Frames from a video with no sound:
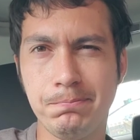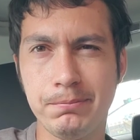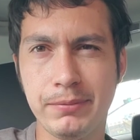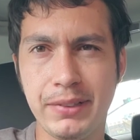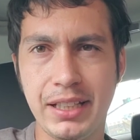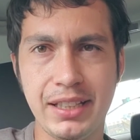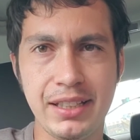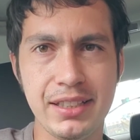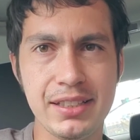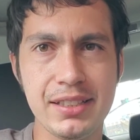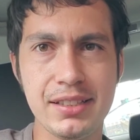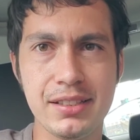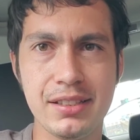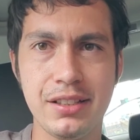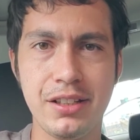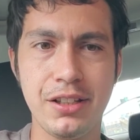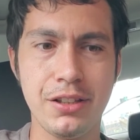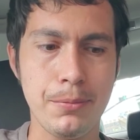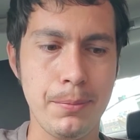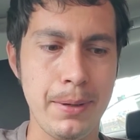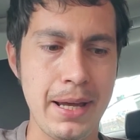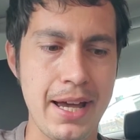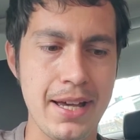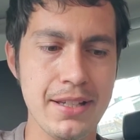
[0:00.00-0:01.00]
And this is
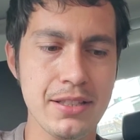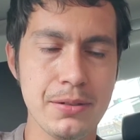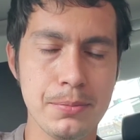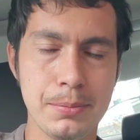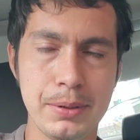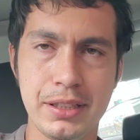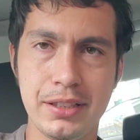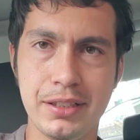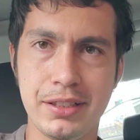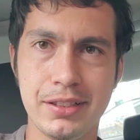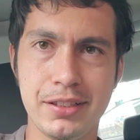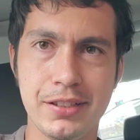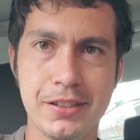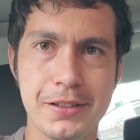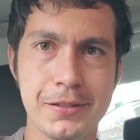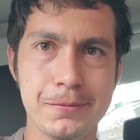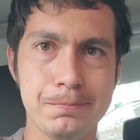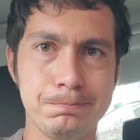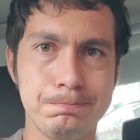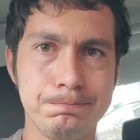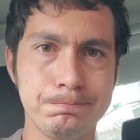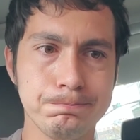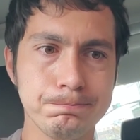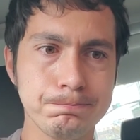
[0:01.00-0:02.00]
another pass because
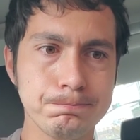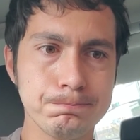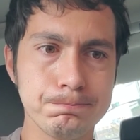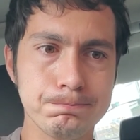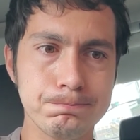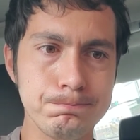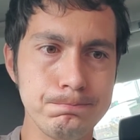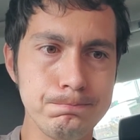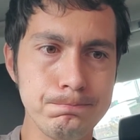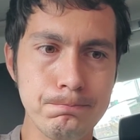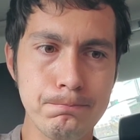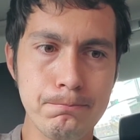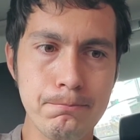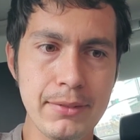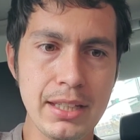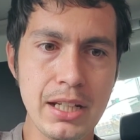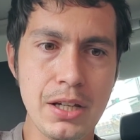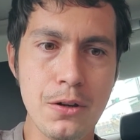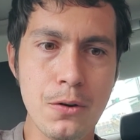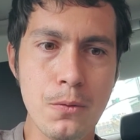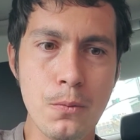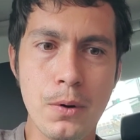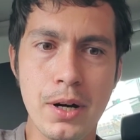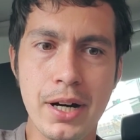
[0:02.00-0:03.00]

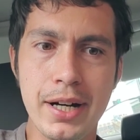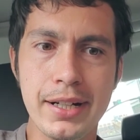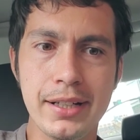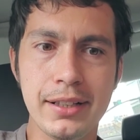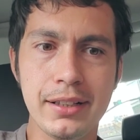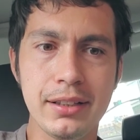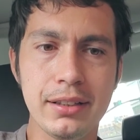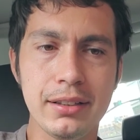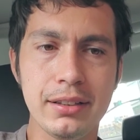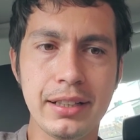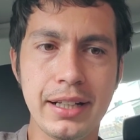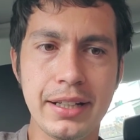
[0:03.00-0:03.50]
while